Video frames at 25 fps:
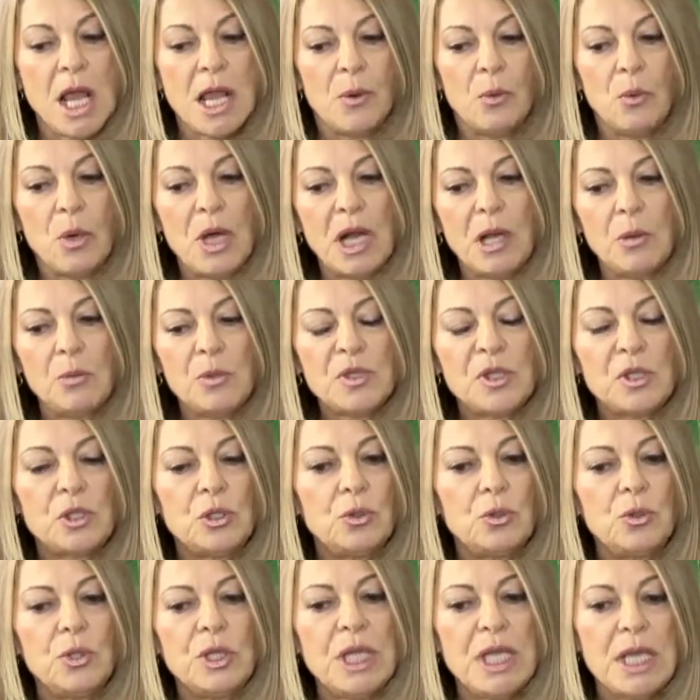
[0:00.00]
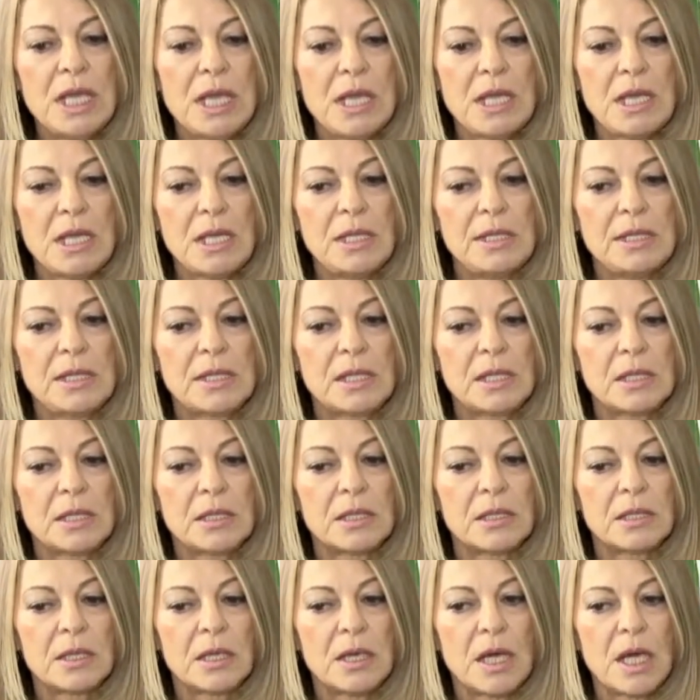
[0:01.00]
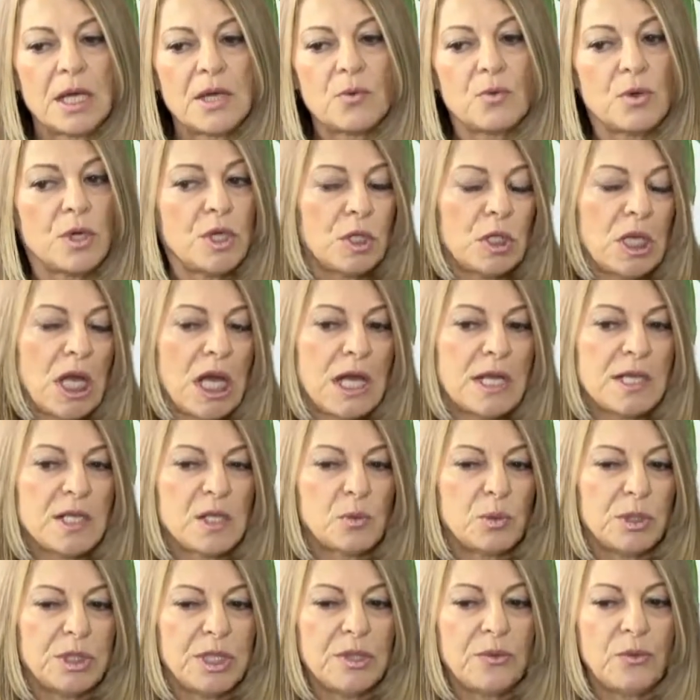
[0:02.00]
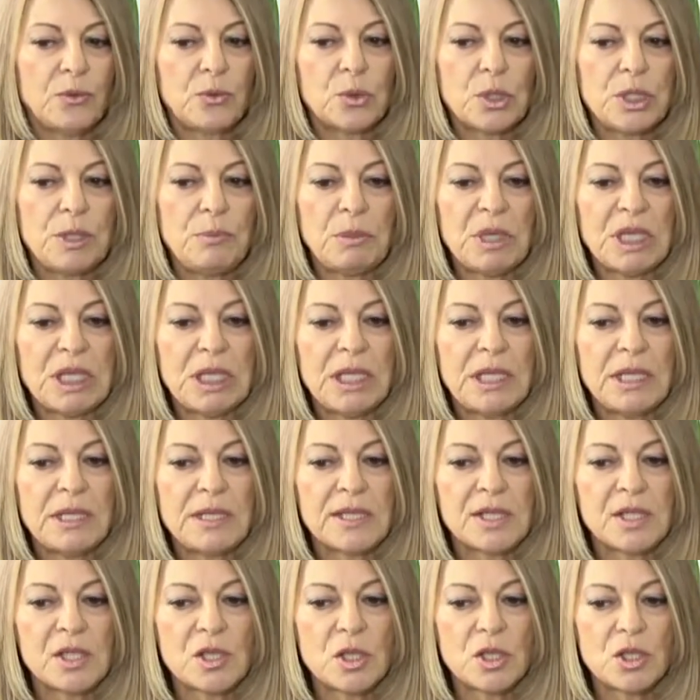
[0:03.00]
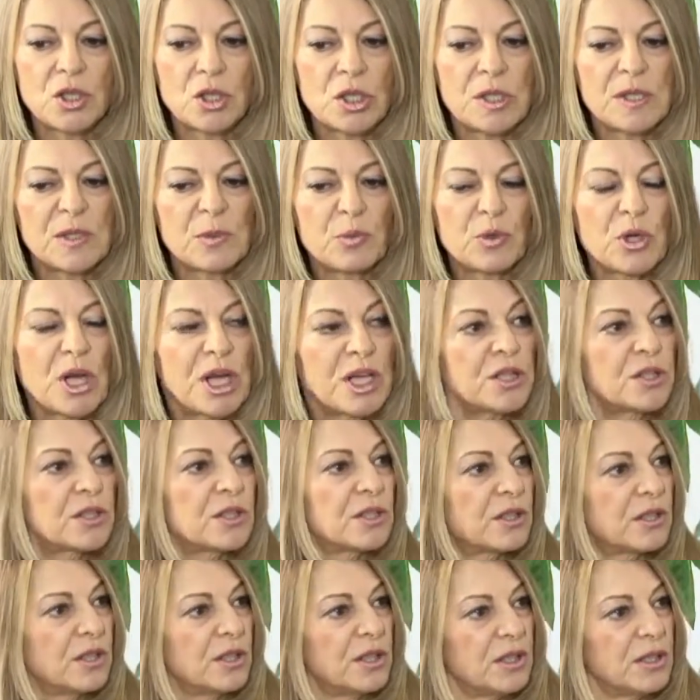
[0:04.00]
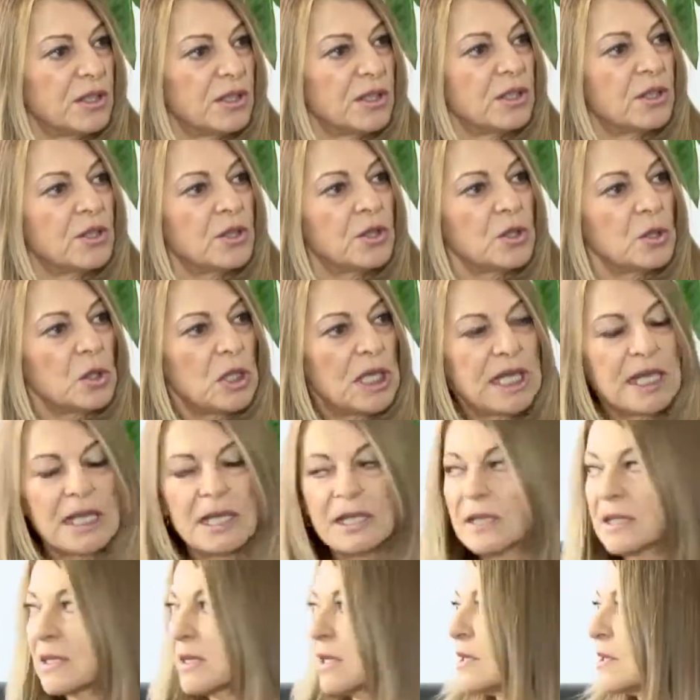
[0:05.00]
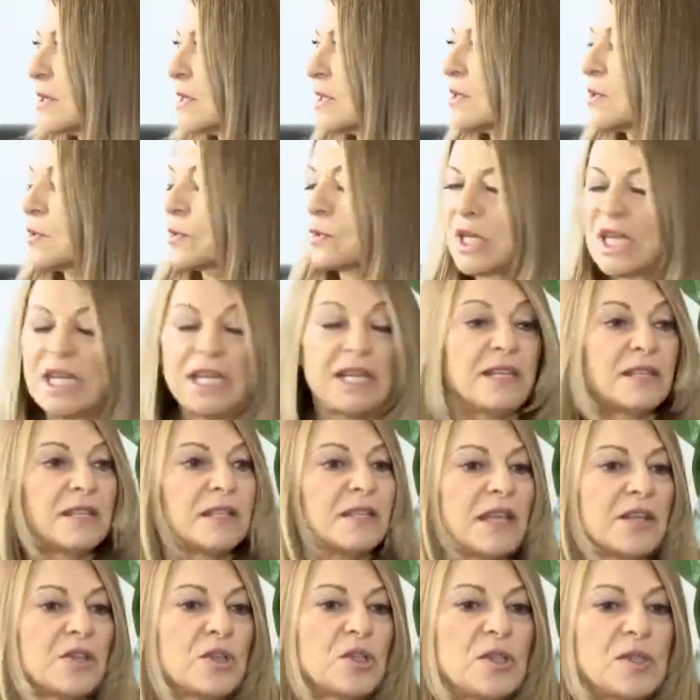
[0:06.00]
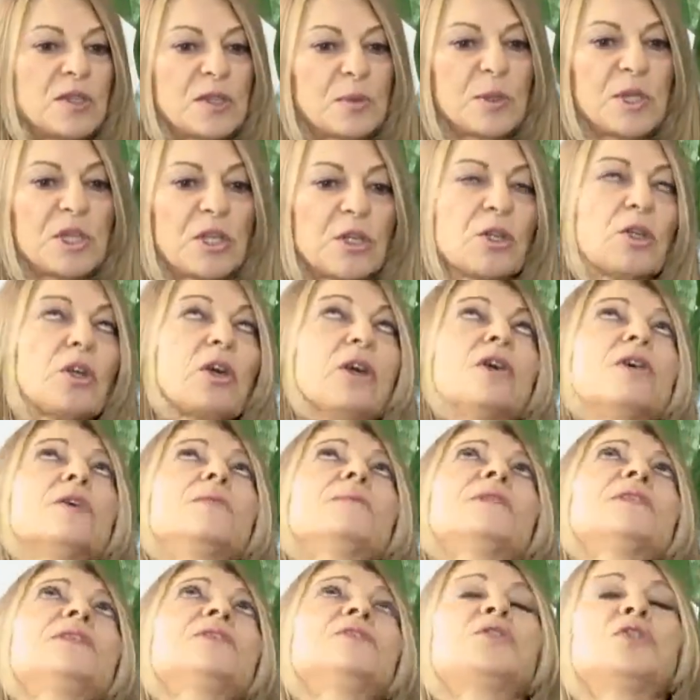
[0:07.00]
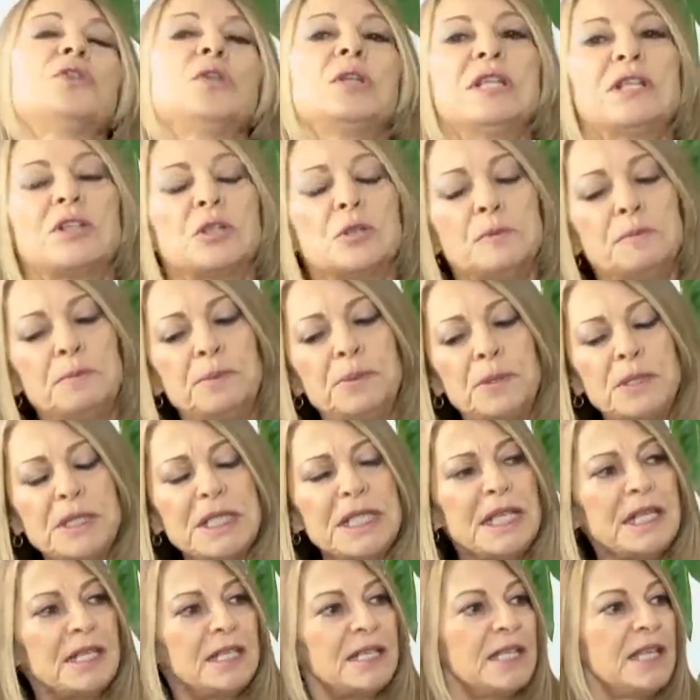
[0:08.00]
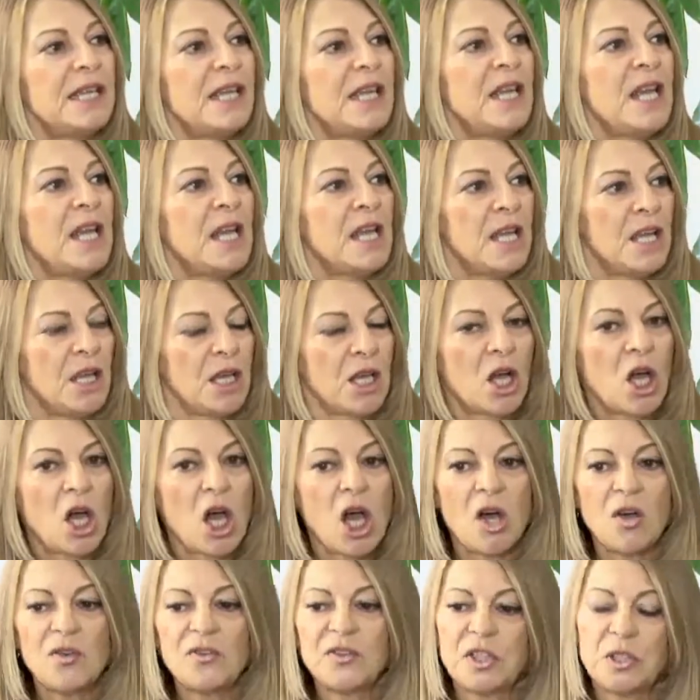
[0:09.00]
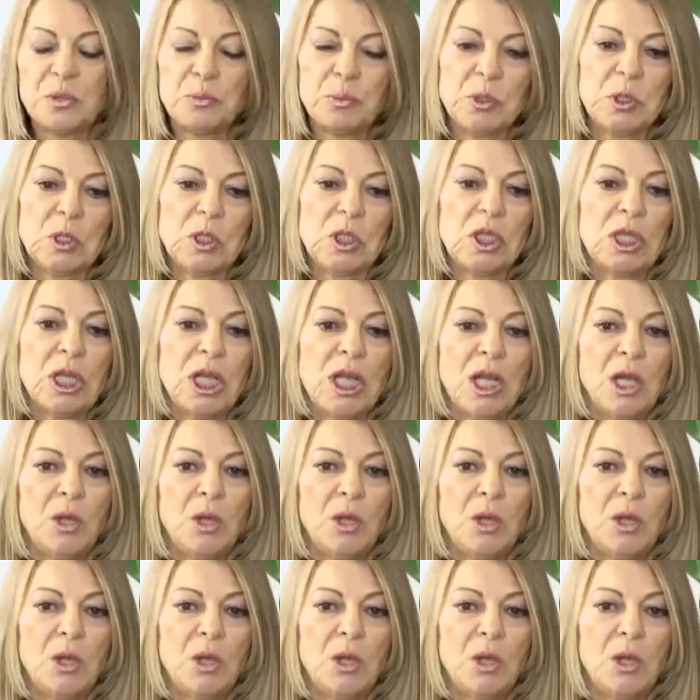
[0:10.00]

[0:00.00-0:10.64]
While I was doing it, I realized within 3 minutes she spread her legs straight, then she spread her arms, then she lay completely comfortable.